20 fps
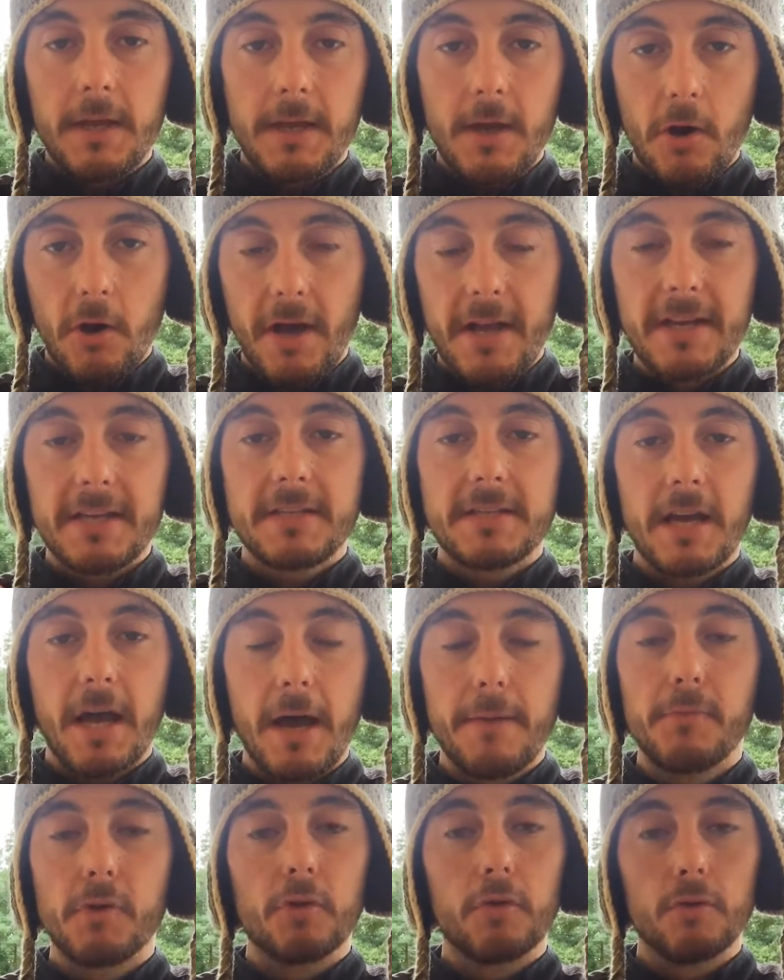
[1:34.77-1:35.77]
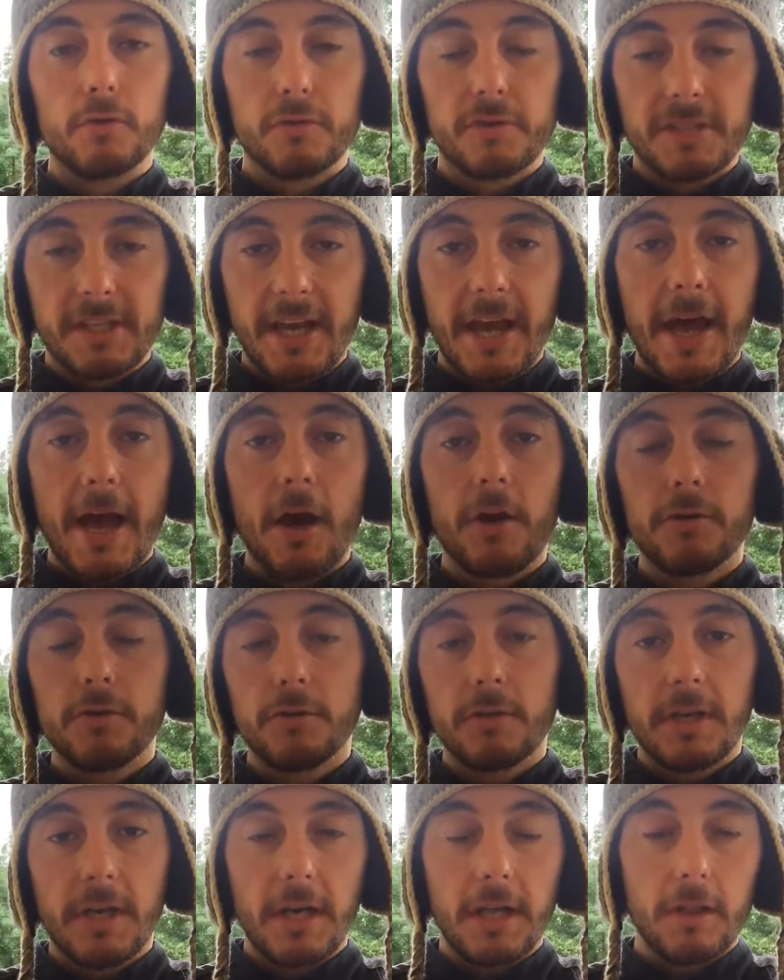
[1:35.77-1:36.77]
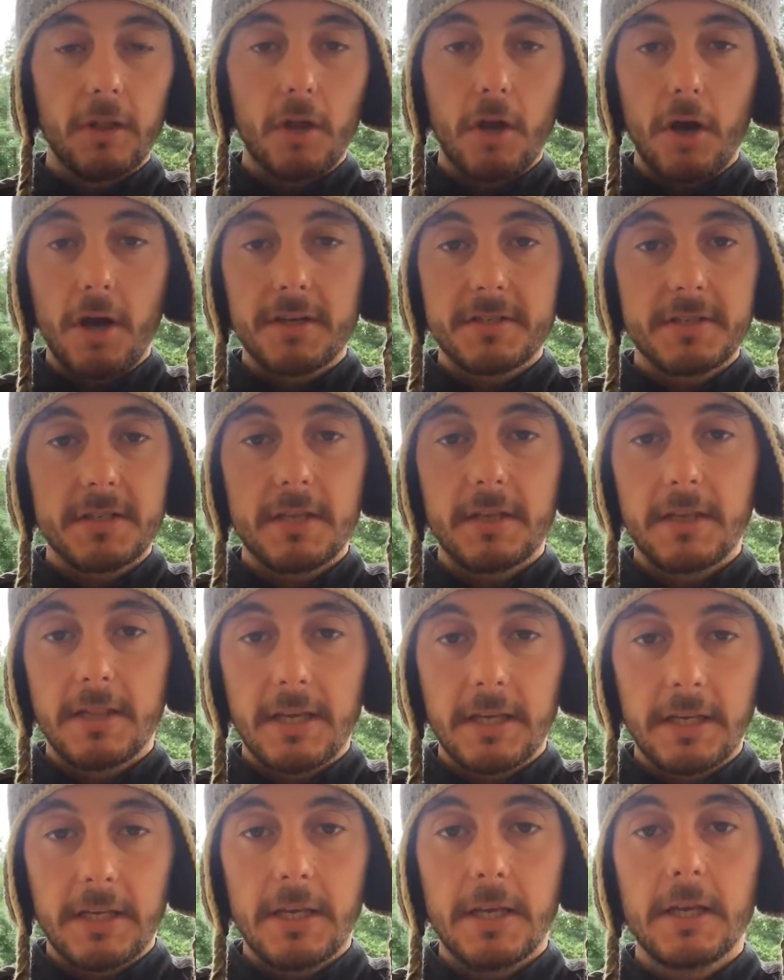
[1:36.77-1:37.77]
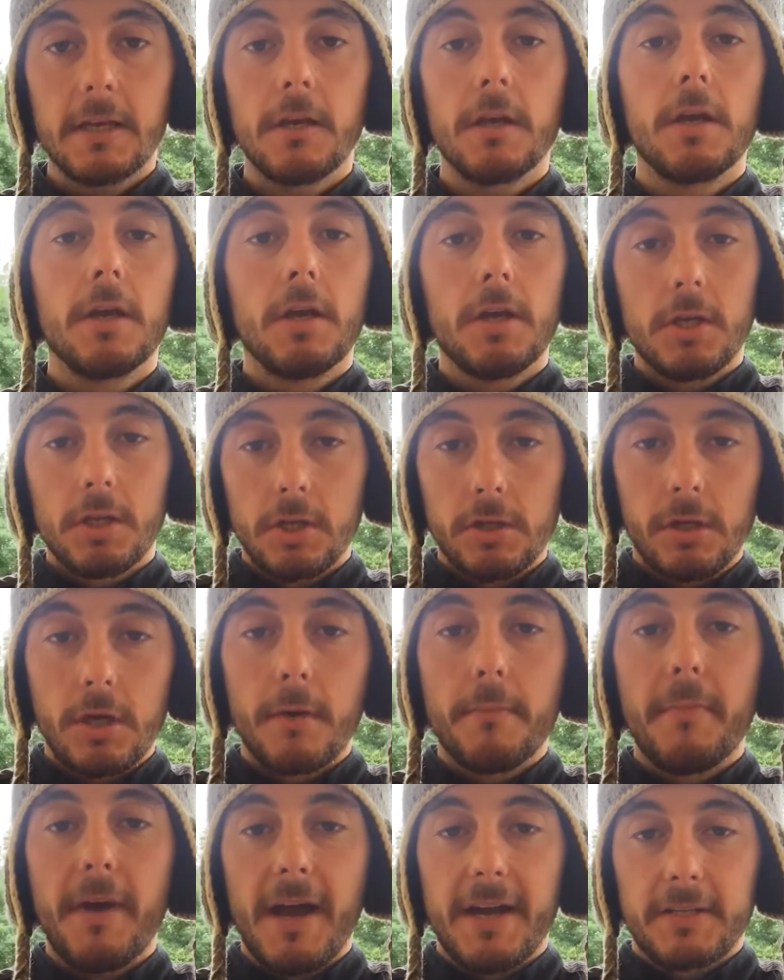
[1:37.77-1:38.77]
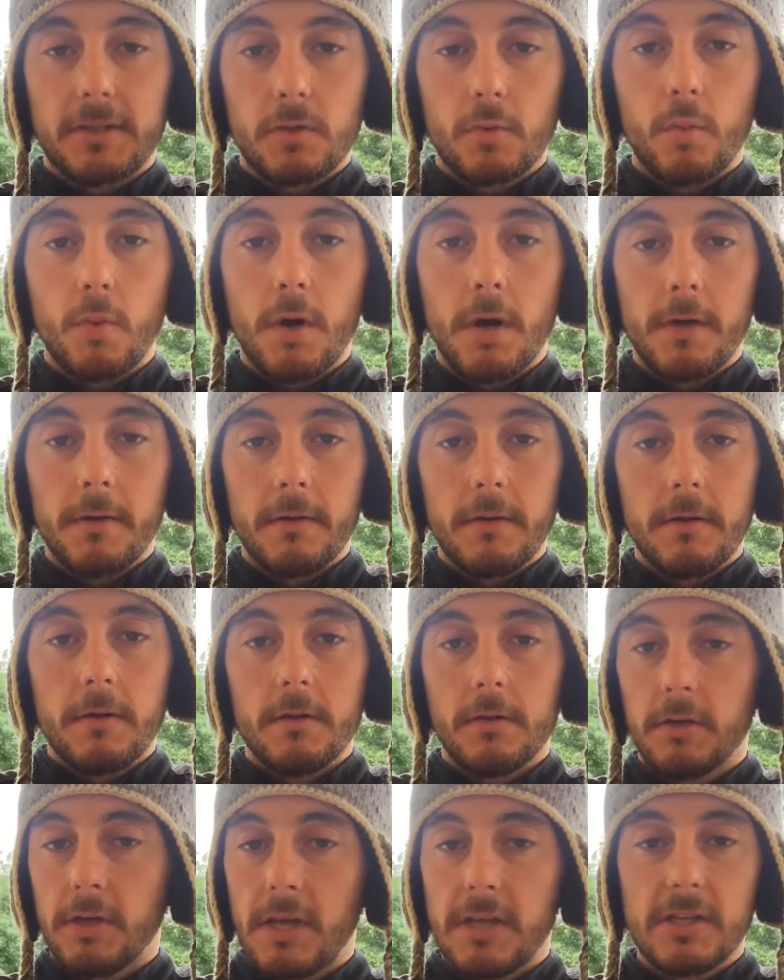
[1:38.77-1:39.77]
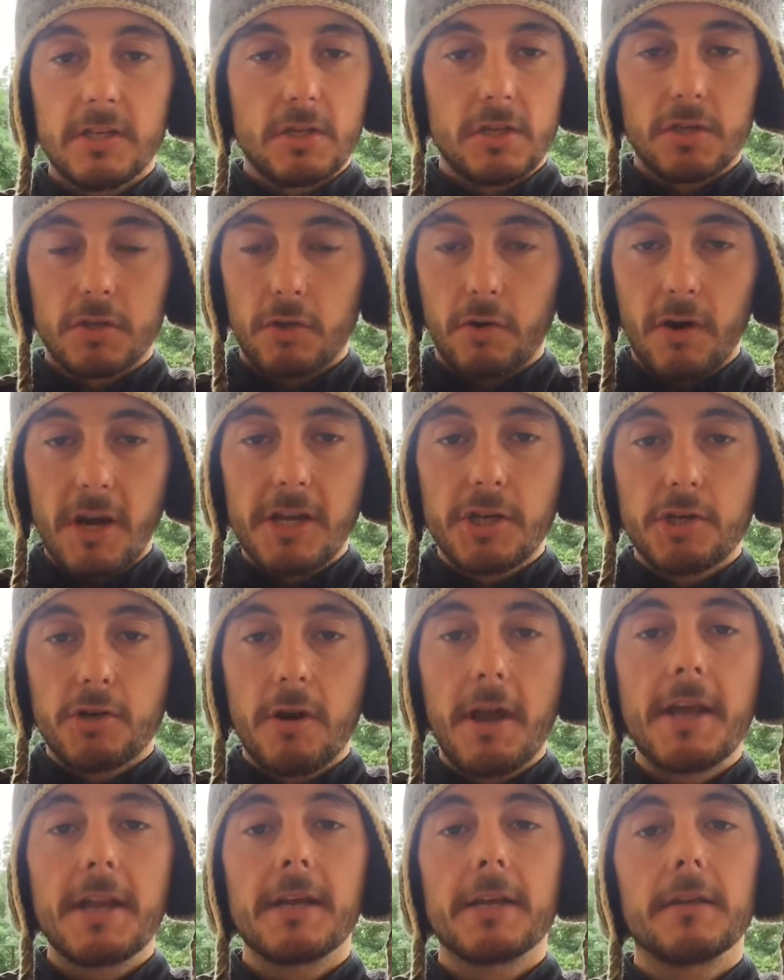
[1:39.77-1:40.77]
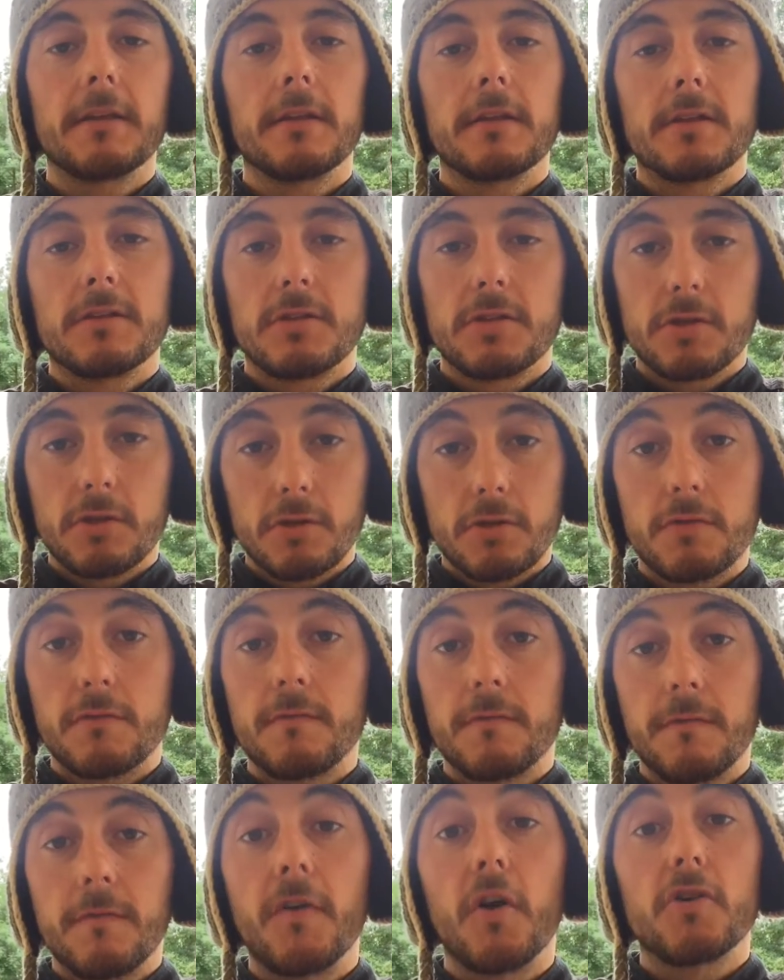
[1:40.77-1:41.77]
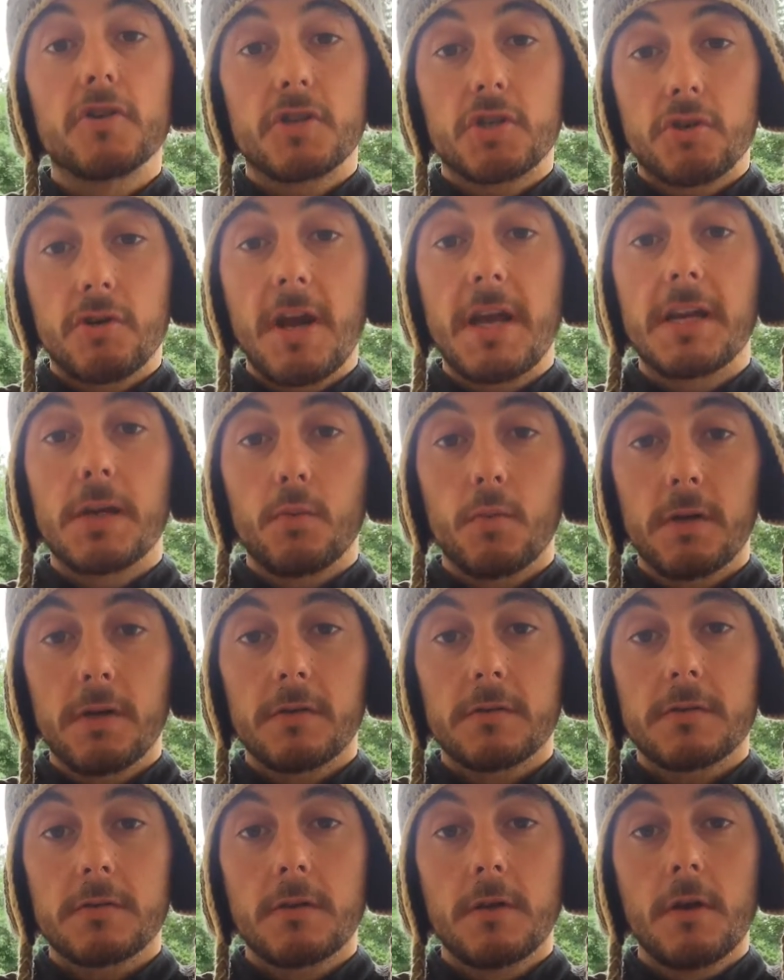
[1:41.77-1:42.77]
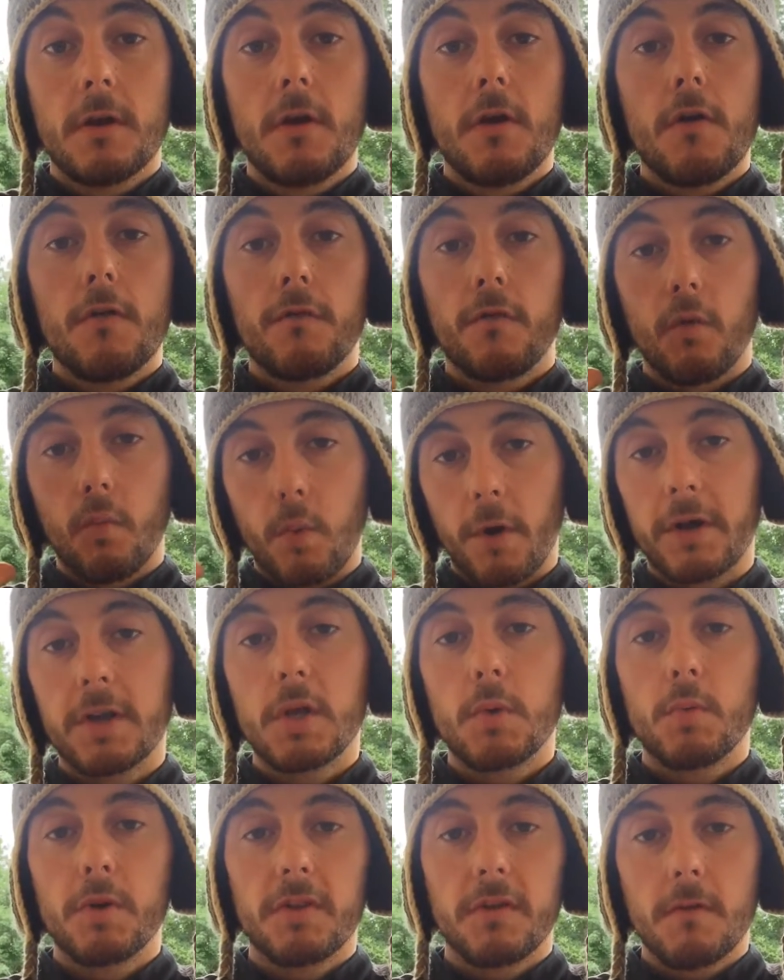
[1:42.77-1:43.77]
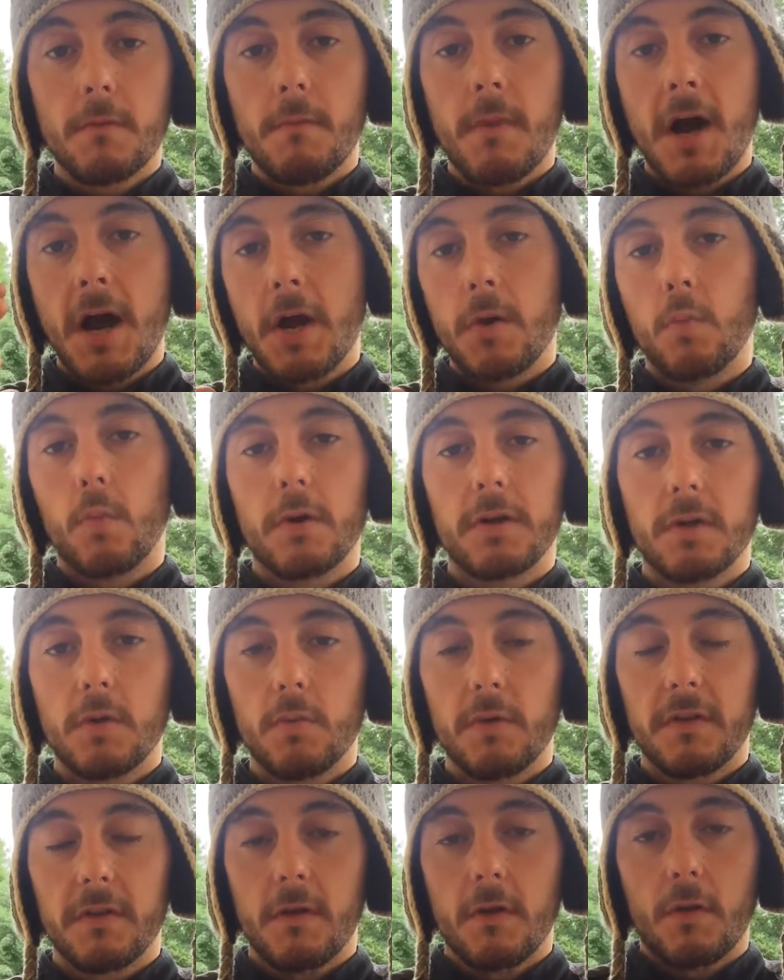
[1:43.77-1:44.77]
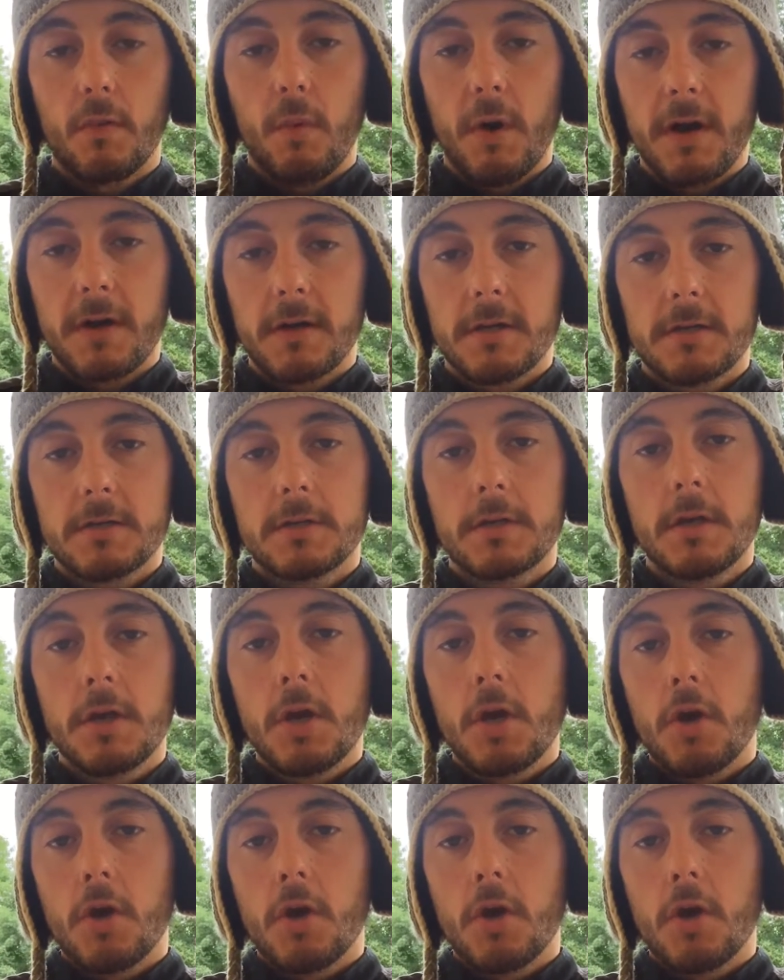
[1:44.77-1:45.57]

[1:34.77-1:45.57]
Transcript: Now, anytime you lose count, you get lost in thinking, you come back to 1. Okay, this is great training. This is your first training wheels for working with your mind, working with your awareness.